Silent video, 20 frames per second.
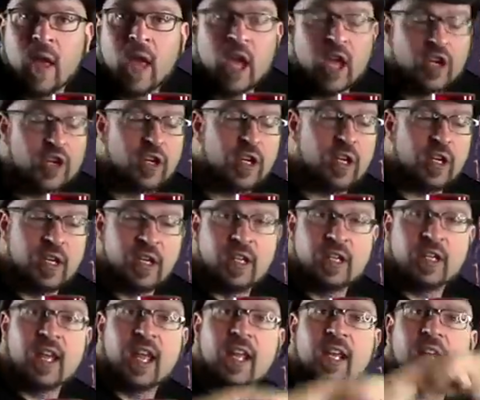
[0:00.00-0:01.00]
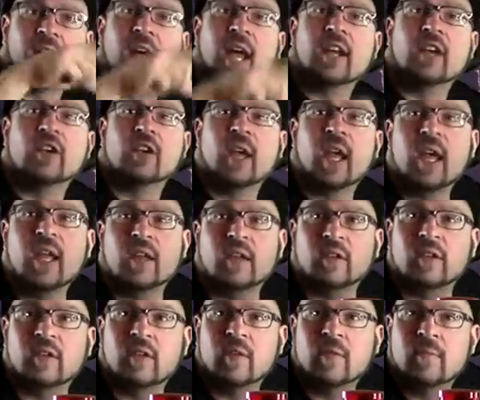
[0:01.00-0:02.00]
You're going to need to take lighter
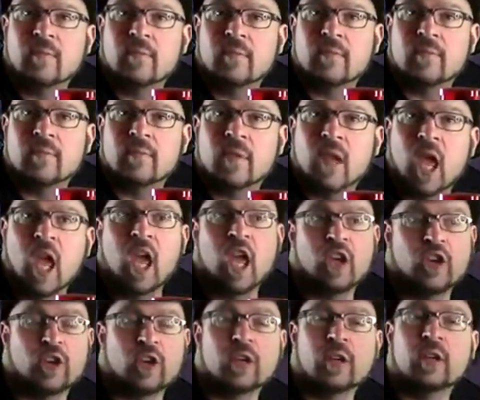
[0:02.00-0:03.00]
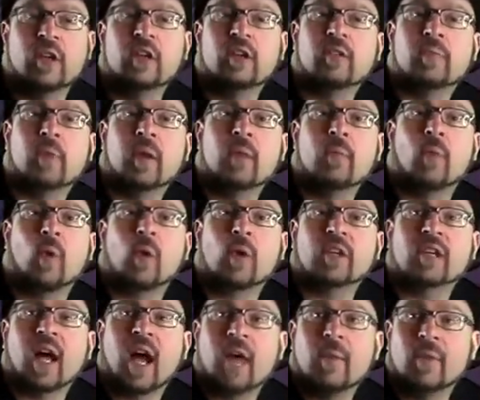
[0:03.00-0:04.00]
days. You're going to need to spend more
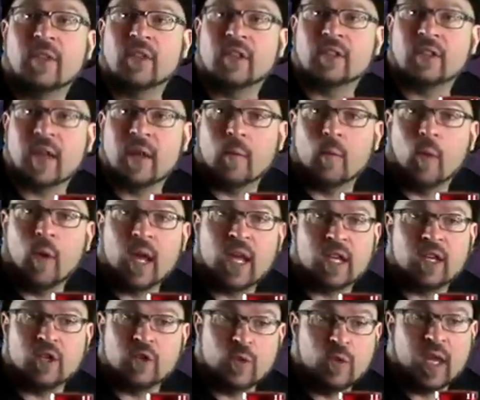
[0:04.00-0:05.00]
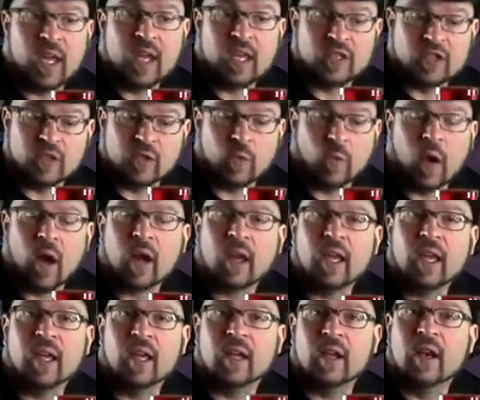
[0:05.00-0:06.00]
time at the same weight. You can't just walk
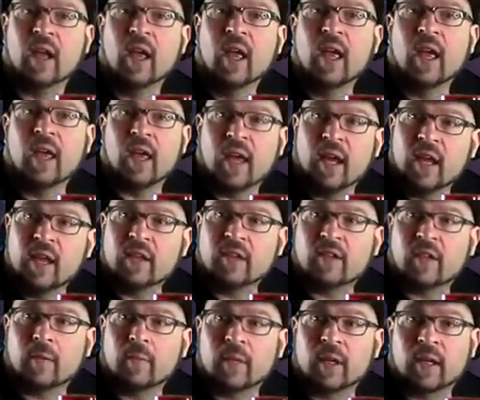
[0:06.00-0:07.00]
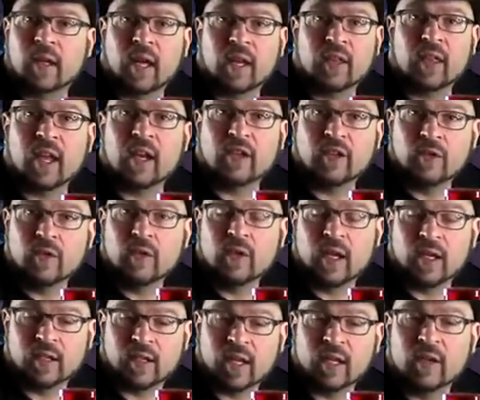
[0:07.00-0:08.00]
in and hit something like that and 2
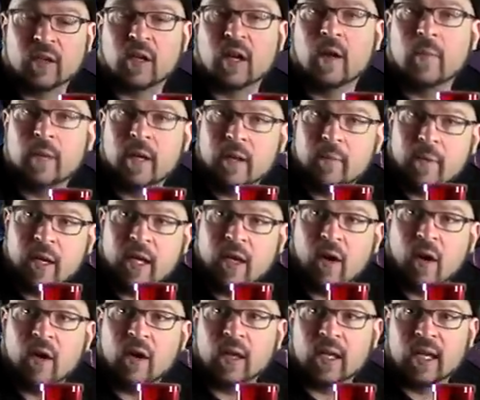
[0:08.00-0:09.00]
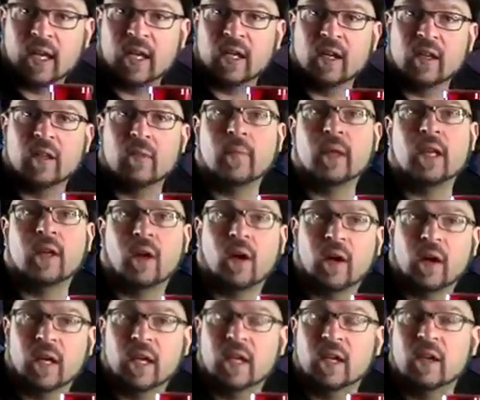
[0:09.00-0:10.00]
days later come in and PR again and then PR
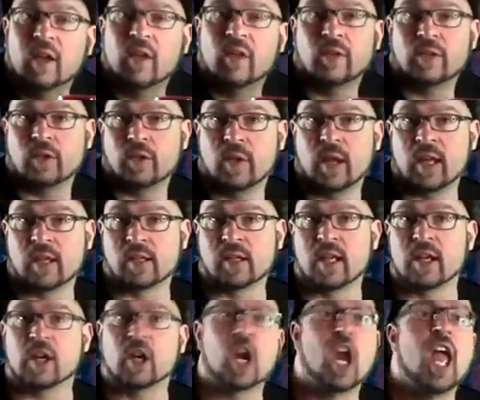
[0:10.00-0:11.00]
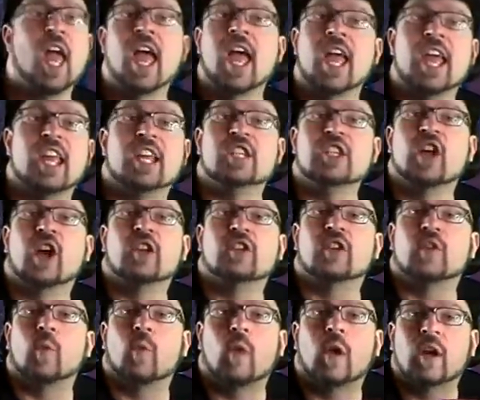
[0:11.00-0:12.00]
again another 2 days later. It
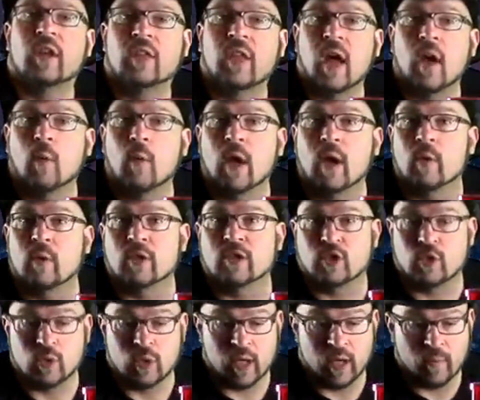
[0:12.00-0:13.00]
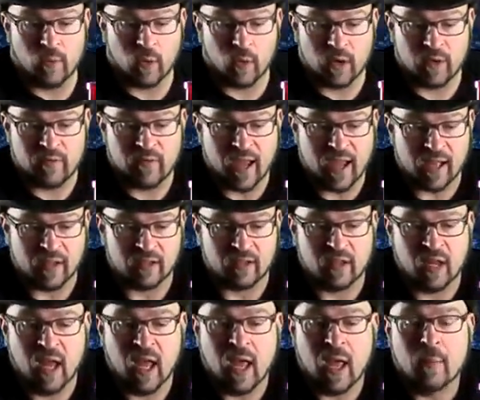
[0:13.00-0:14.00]
doesn't work that way once you get more
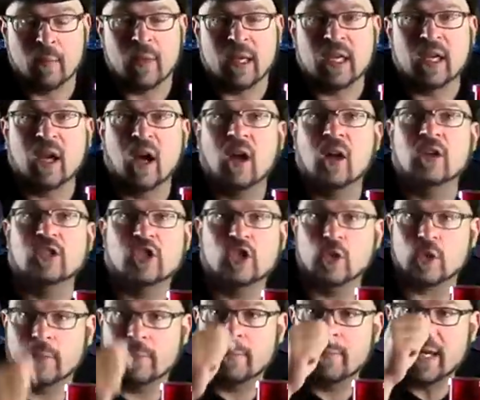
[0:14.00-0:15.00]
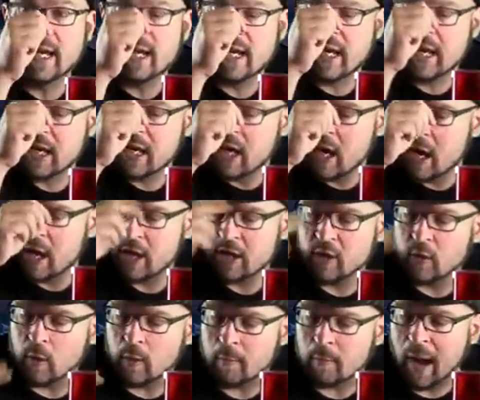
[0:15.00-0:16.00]
advanced because you're beating
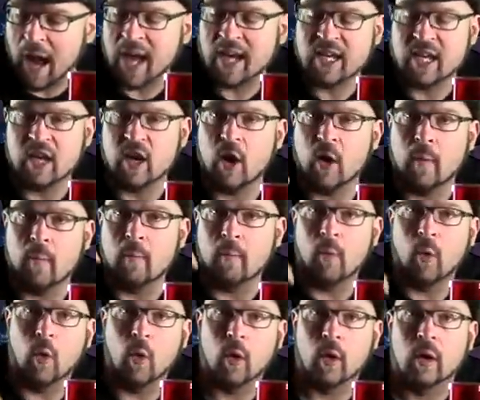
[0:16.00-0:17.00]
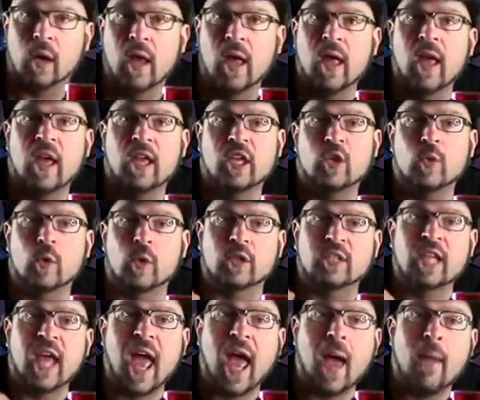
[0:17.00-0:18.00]
your body up more. You are
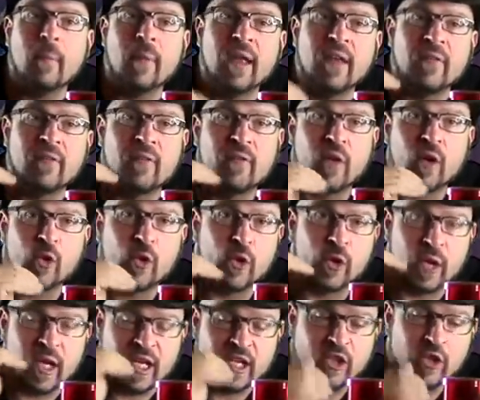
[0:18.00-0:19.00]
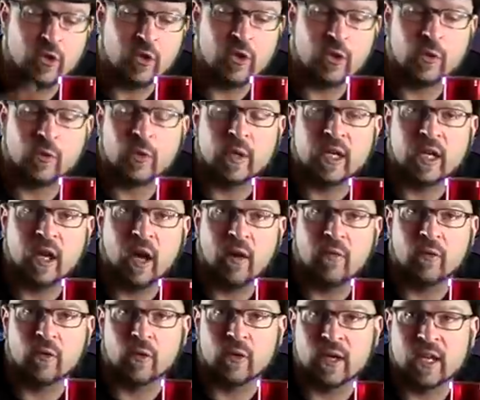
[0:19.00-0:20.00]
tapping further into your
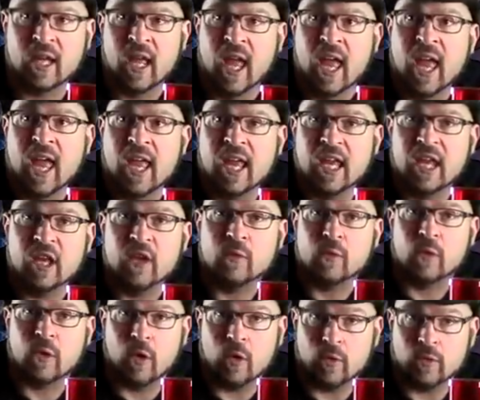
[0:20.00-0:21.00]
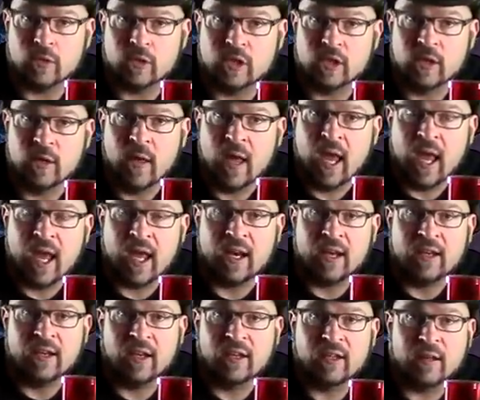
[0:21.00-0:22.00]
recovery inroads. And
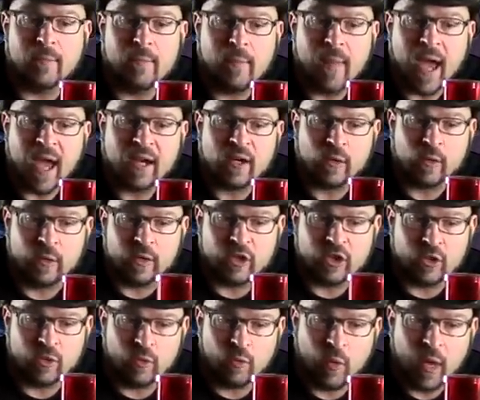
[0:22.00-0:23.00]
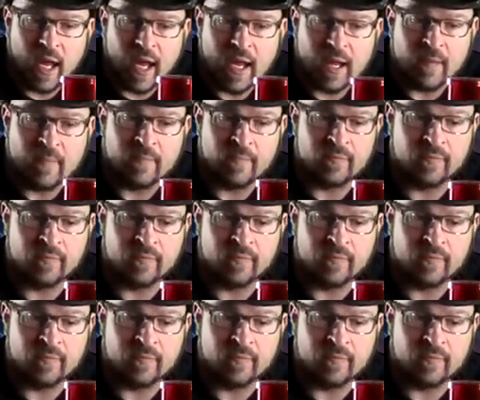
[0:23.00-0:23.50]
it doesn't matter what you weigh.